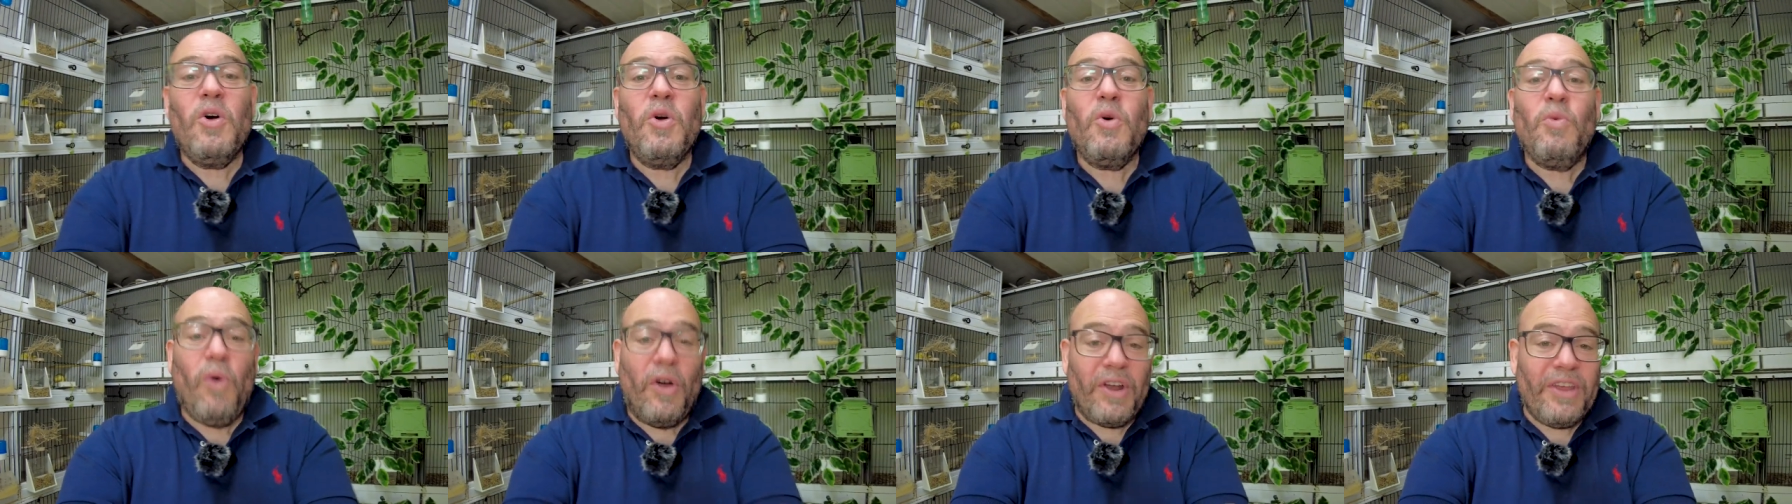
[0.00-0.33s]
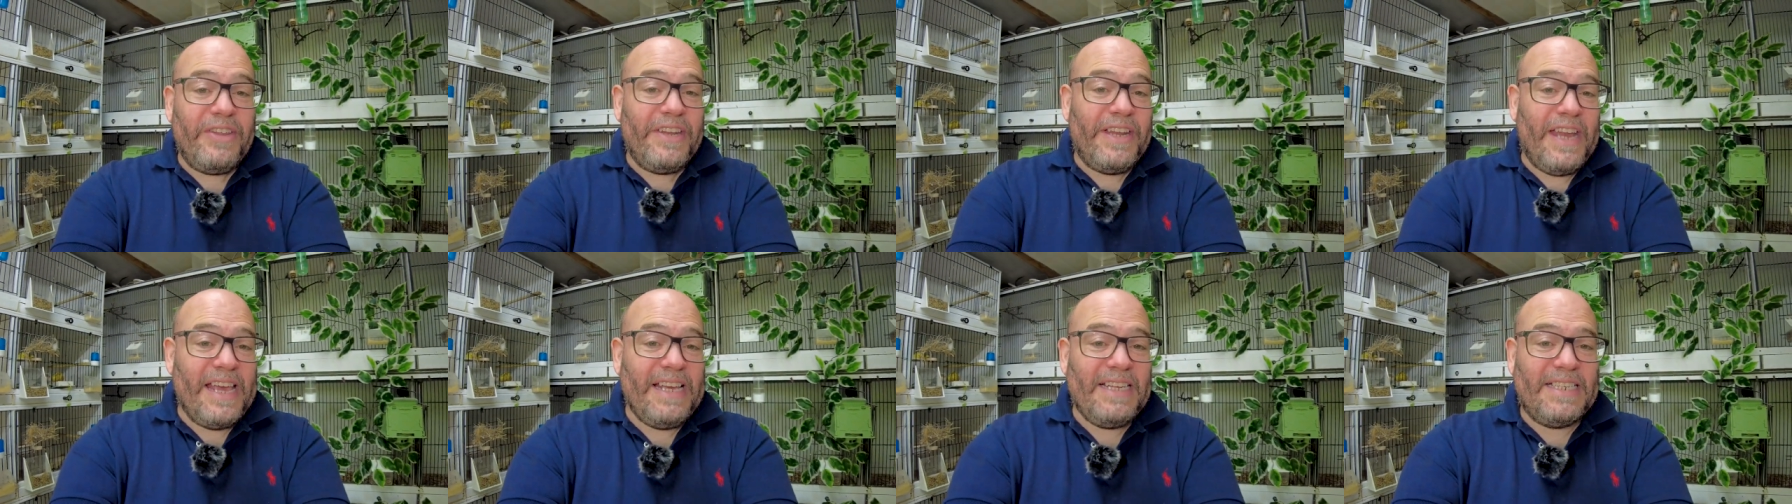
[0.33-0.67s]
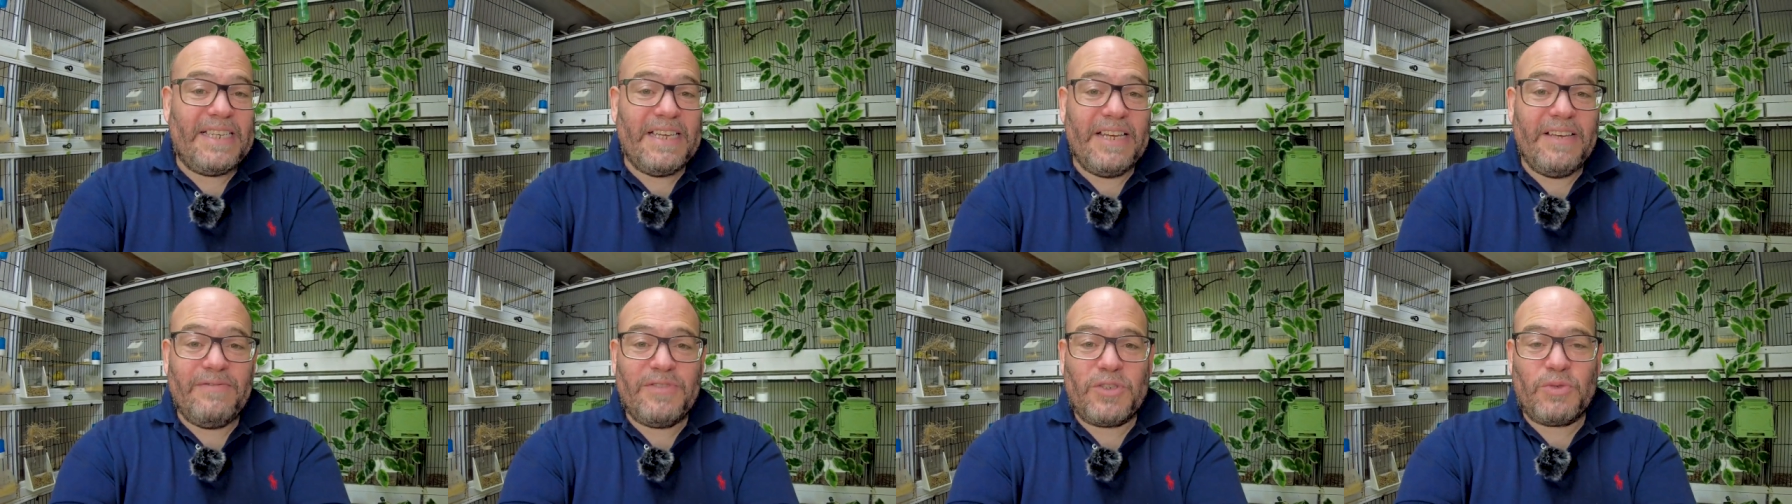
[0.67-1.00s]
One of the
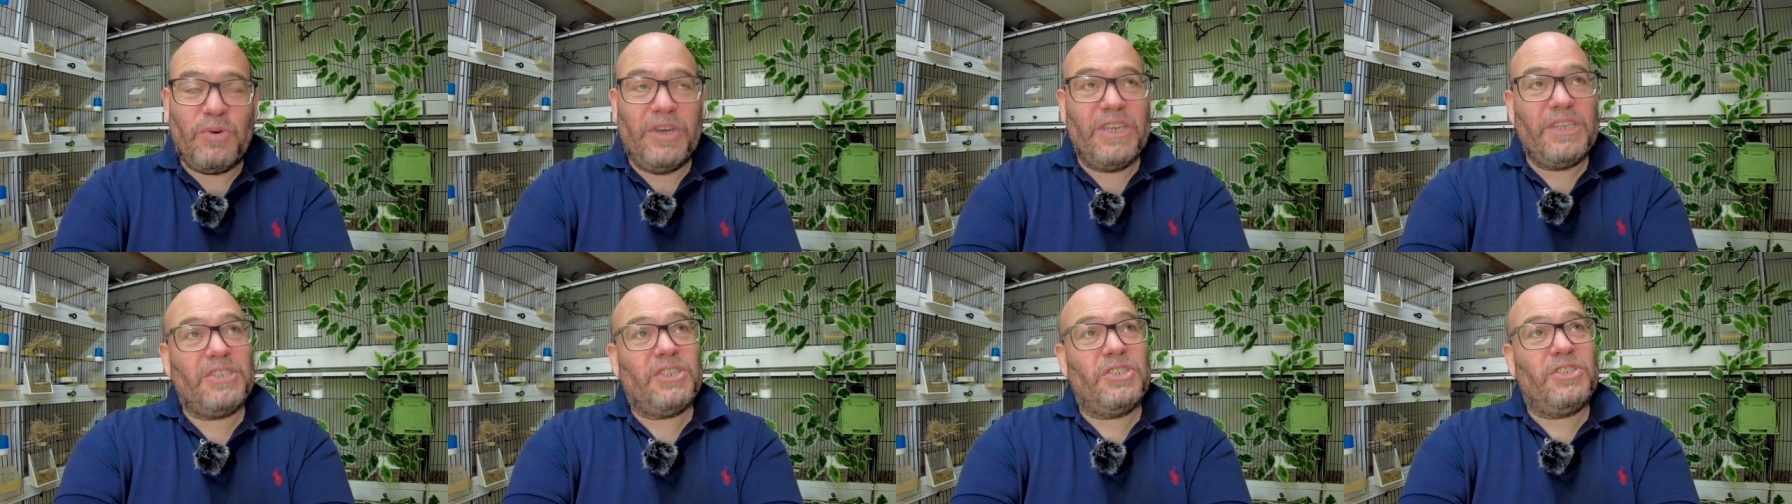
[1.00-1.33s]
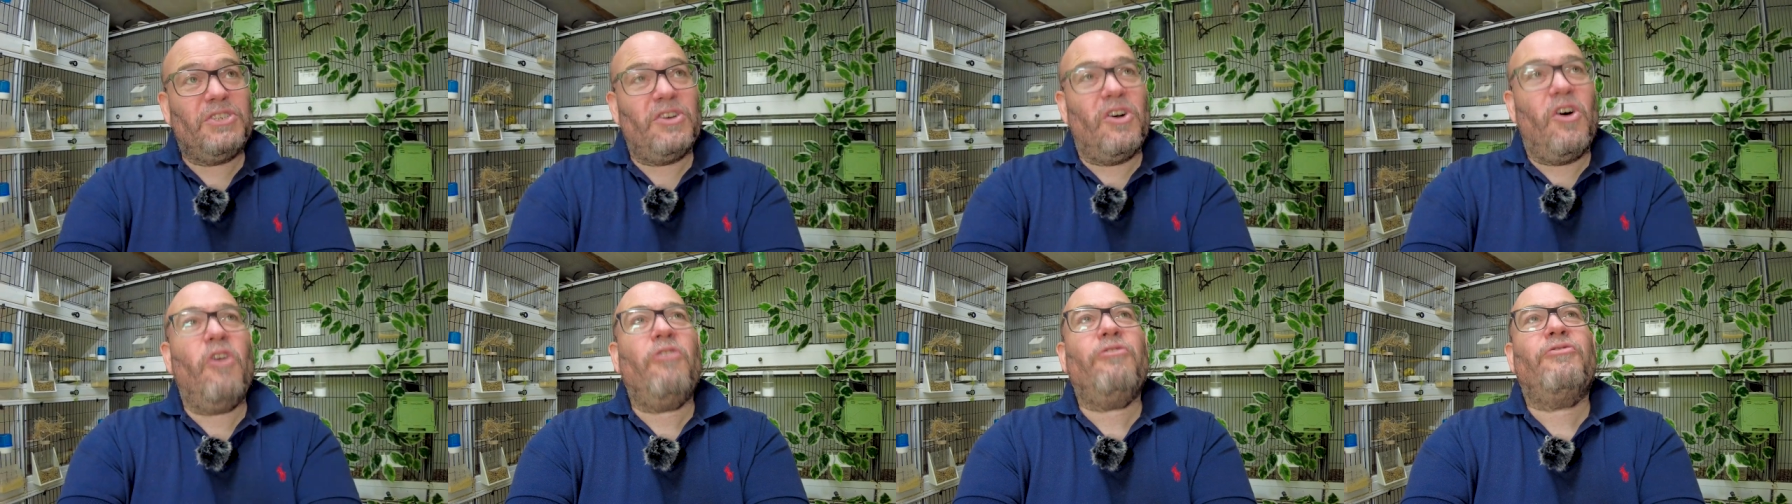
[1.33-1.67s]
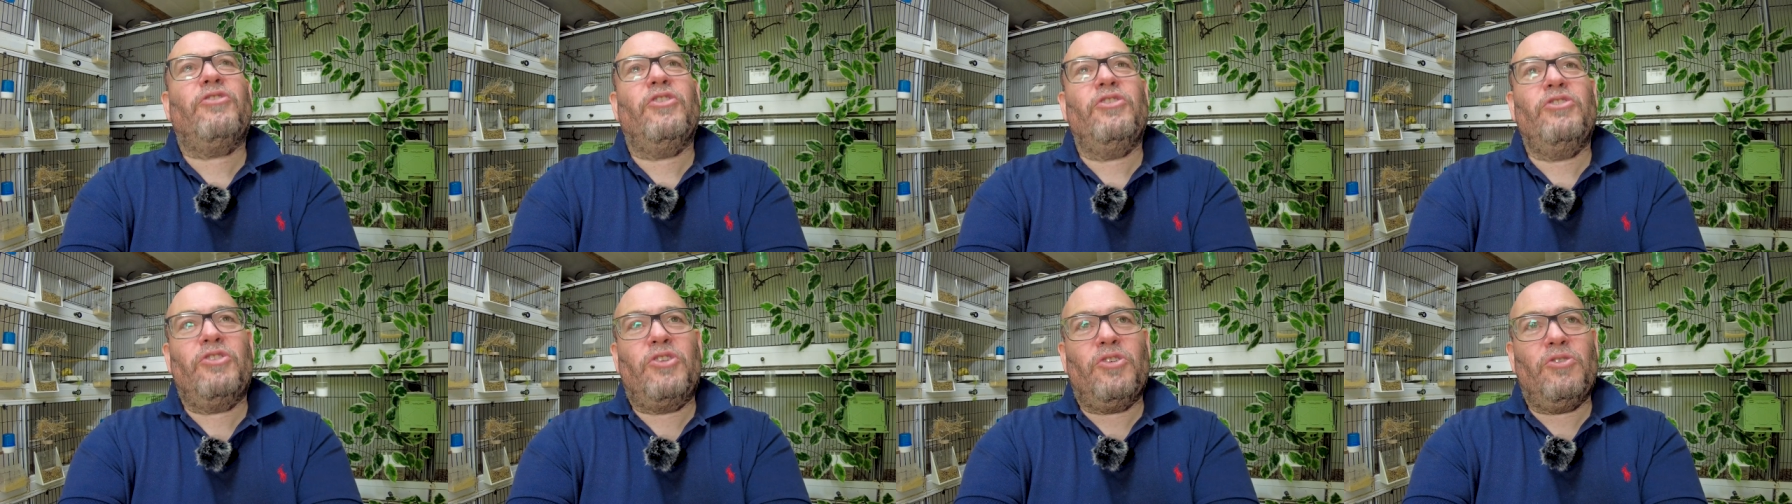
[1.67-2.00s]
natives which
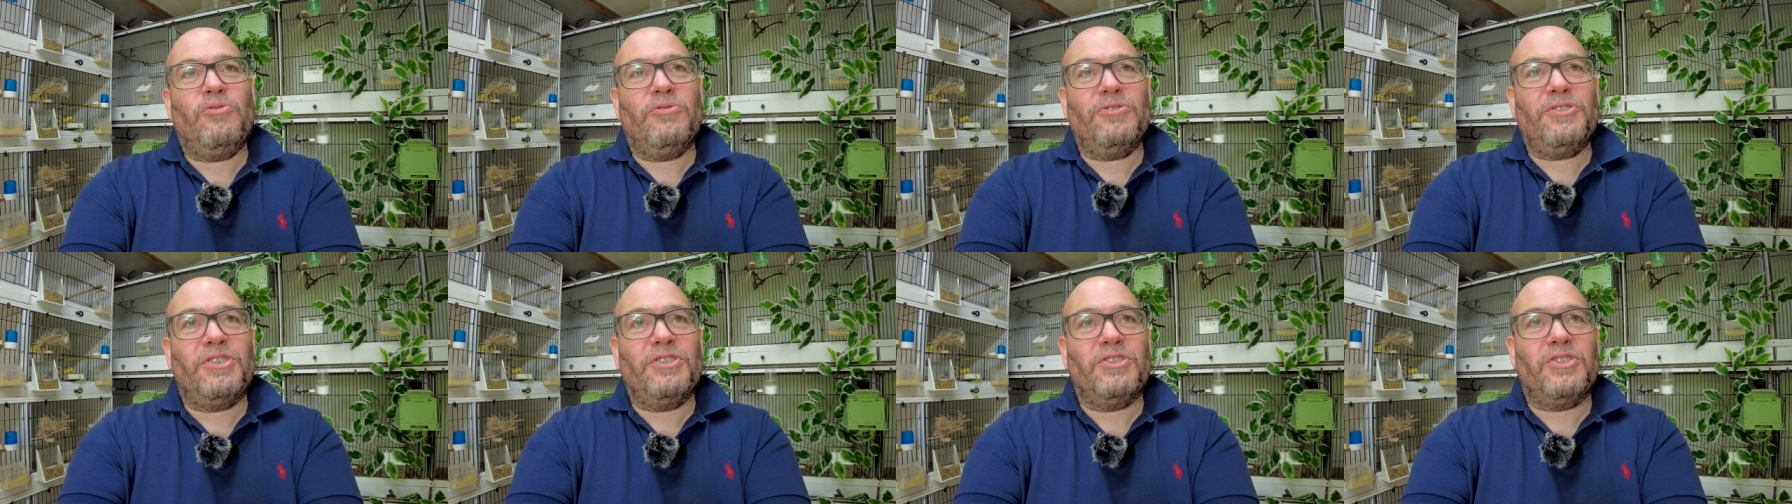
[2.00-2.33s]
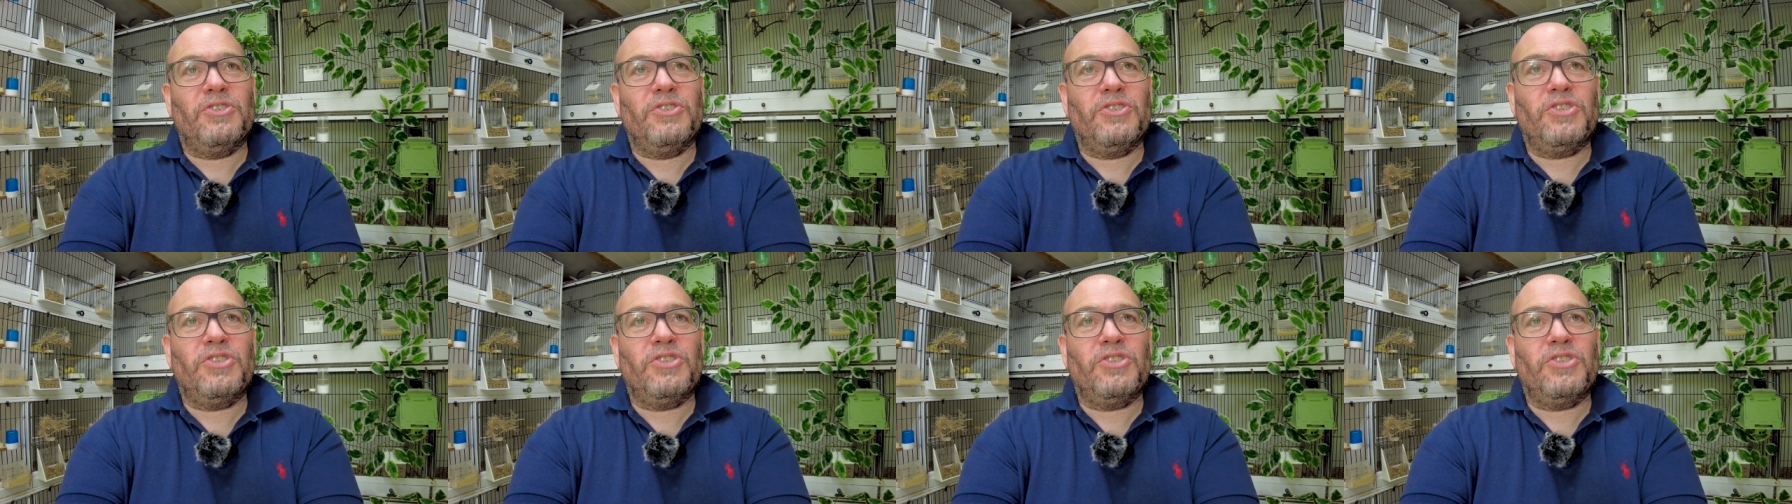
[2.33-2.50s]
often causes